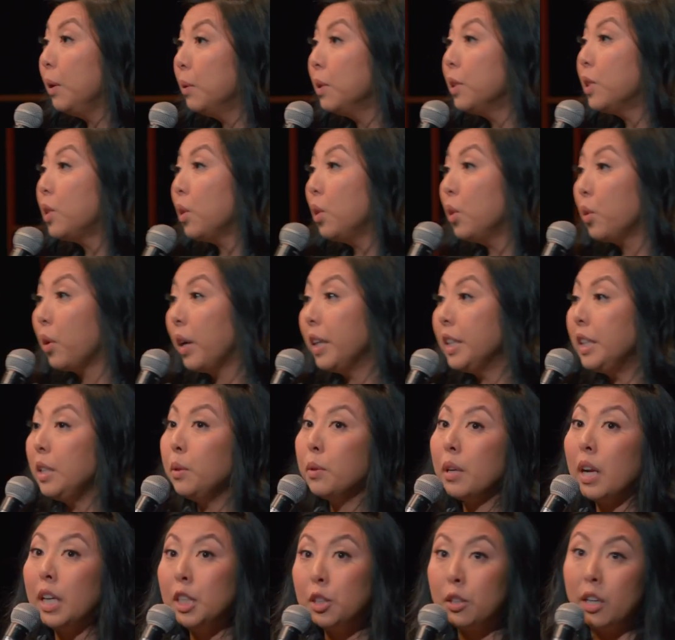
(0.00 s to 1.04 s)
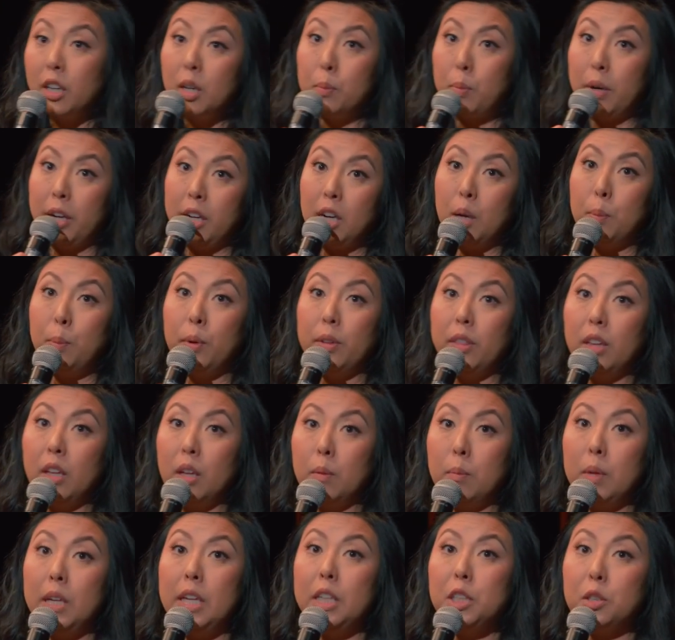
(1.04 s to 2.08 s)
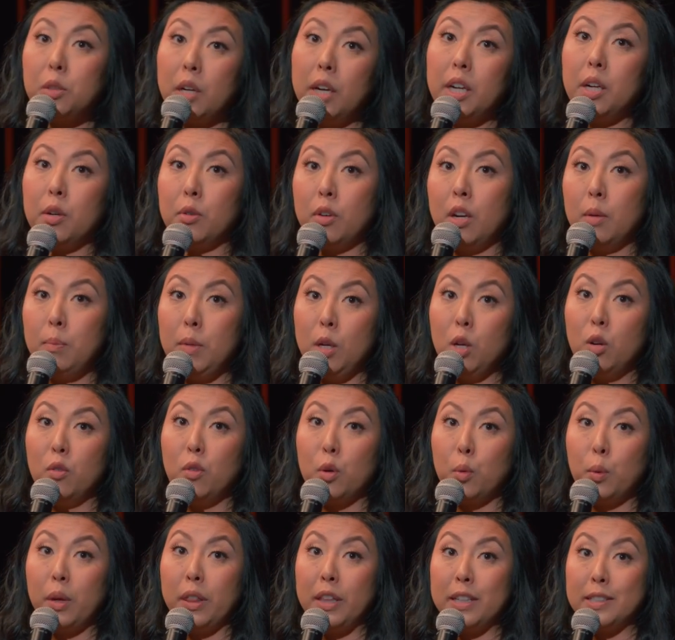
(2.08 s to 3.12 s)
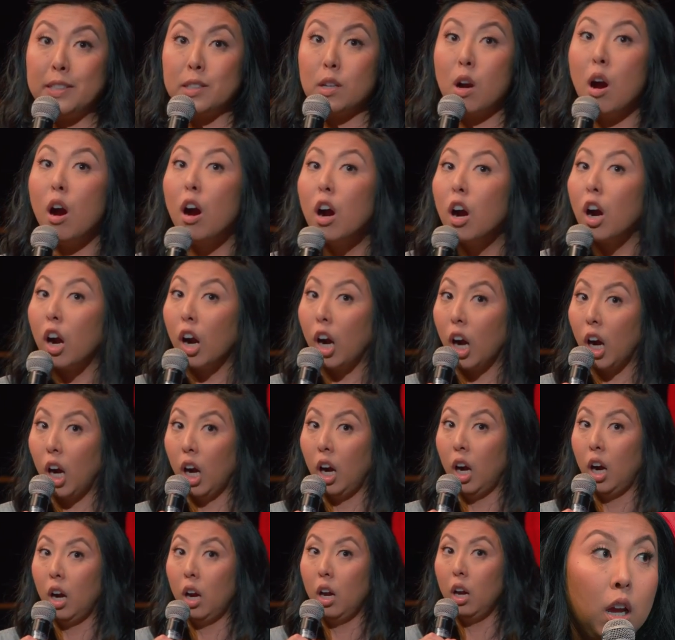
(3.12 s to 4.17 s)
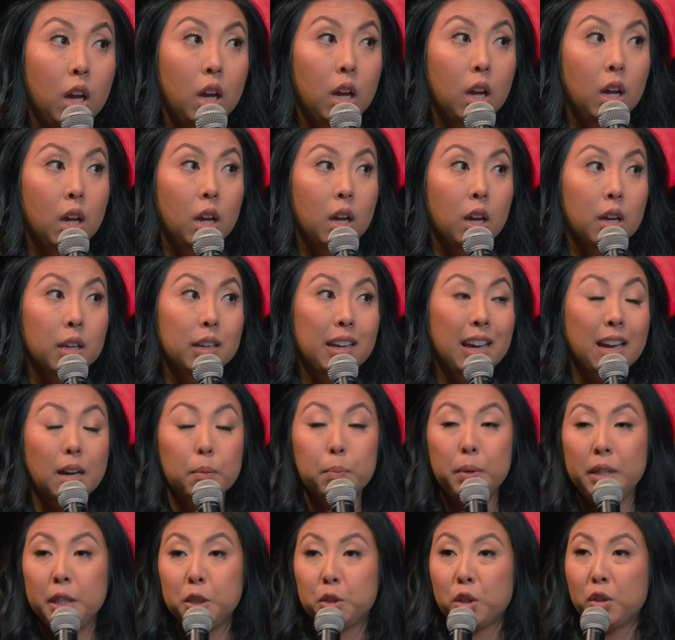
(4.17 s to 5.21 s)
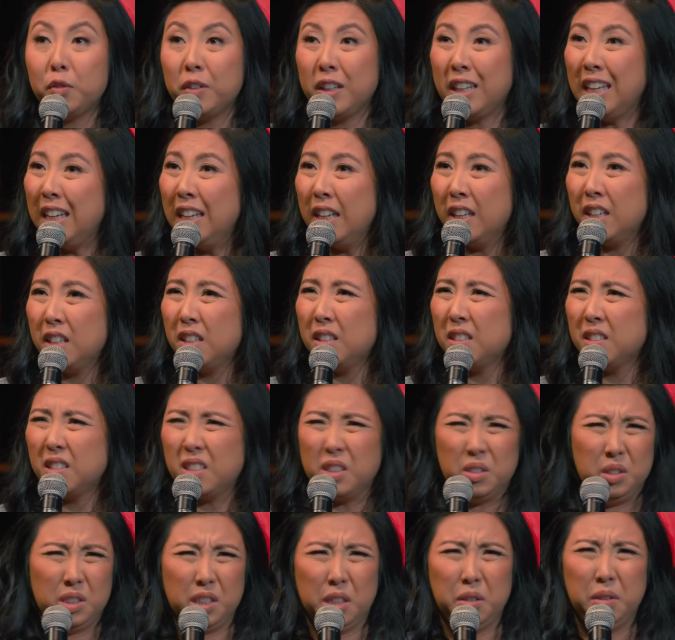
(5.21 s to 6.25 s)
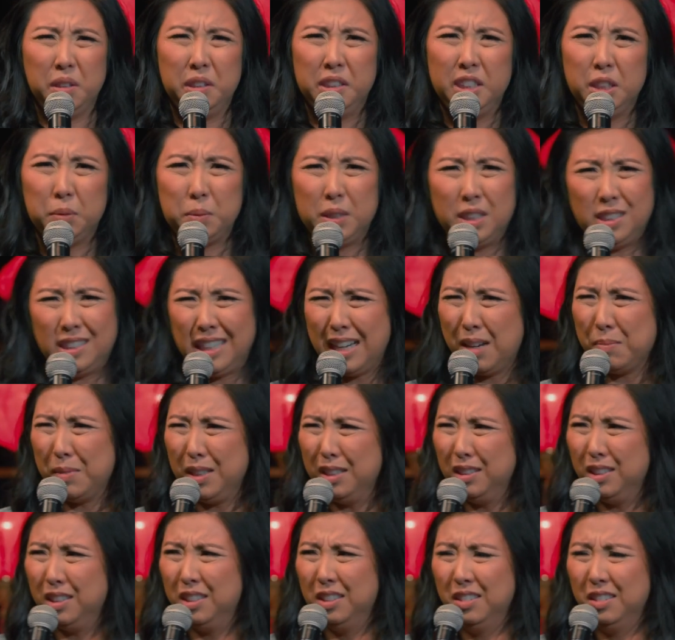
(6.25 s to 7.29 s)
was so crazy. When I tried to break up with him, he tried to run me over with his car. Yeah, but he drove a Kia, so it didn't really do much damage.